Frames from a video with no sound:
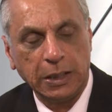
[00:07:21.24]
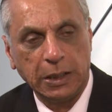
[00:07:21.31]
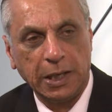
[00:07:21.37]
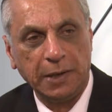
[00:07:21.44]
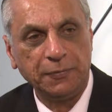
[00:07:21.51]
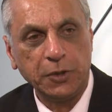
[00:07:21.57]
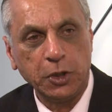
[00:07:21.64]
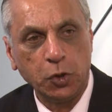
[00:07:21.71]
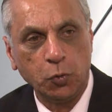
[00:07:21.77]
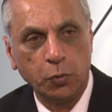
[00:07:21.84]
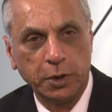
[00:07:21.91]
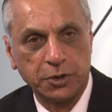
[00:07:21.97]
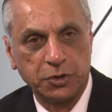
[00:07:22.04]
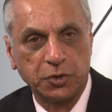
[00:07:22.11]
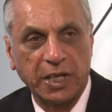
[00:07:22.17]
If you
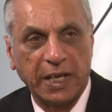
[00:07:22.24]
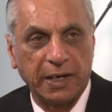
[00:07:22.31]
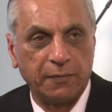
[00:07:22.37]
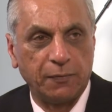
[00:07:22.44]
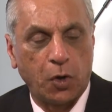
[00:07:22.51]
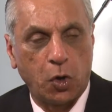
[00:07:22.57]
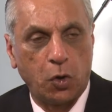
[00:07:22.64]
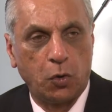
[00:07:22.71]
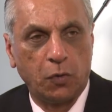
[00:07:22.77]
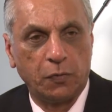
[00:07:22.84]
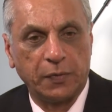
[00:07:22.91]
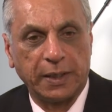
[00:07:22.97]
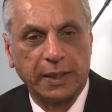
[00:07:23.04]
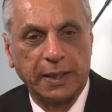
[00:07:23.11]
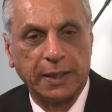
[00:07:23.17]
were to get
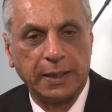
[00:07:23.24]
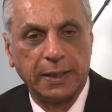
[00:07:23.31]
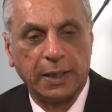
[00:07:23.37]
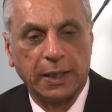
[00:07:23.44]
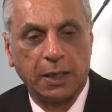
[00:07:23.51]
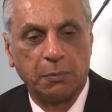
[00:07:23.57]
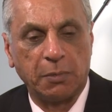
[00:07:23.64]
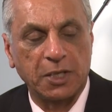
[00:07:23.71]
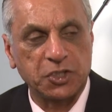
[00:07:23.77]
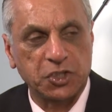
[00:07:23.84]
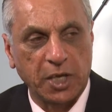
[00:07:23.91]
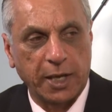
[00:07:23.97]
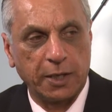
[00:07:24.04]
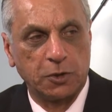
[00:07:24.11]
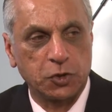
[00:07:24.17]
involved in uh, a
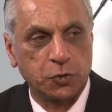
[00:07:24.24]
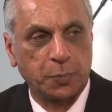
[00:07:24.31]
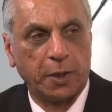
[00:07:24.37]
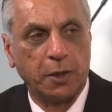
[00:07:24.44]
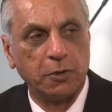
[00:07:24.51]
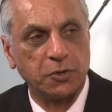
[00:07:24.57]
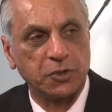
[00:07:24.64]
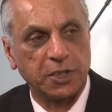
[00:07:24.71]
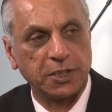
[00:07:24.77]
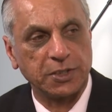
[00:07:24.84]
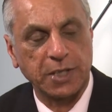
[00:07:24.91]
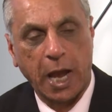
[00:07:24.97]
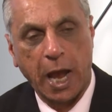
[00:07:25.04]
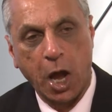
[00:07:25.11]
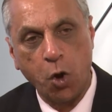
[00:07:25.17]
sales
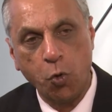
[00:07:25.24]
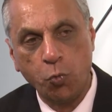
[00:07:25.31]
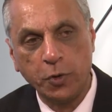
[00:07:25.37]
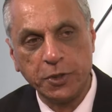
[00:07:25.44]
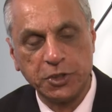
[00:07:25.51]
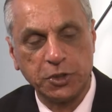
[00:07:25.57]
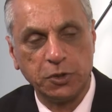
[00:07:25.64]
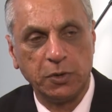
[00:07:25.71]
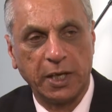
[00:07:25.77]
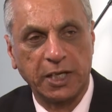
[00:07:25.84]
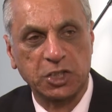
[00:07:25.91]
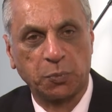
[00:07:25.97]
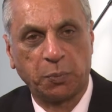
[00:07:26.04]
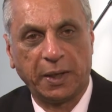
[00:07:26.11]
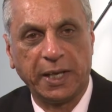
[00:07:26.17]
process, how would you
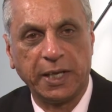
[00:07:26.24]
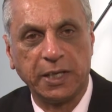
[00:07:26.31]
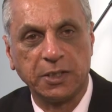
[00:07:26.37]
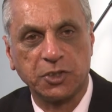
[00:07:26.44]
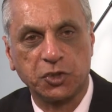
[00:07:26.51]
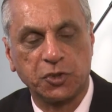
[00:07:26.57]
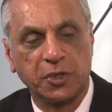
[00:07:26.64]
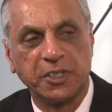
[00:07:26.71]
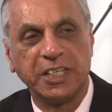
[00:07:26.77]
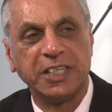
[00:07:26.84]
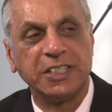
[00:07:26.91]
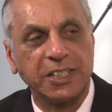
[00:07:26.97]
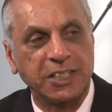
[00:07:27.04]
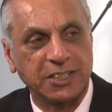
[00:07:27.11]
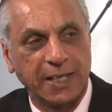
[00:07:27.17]
explain
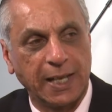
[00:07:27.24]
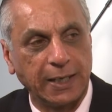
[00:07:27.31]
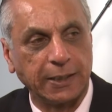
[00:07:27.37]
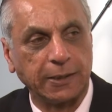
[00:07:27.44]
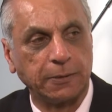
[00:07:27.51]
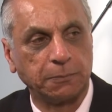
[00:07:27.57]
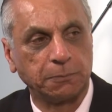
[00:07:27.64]
strategic selling?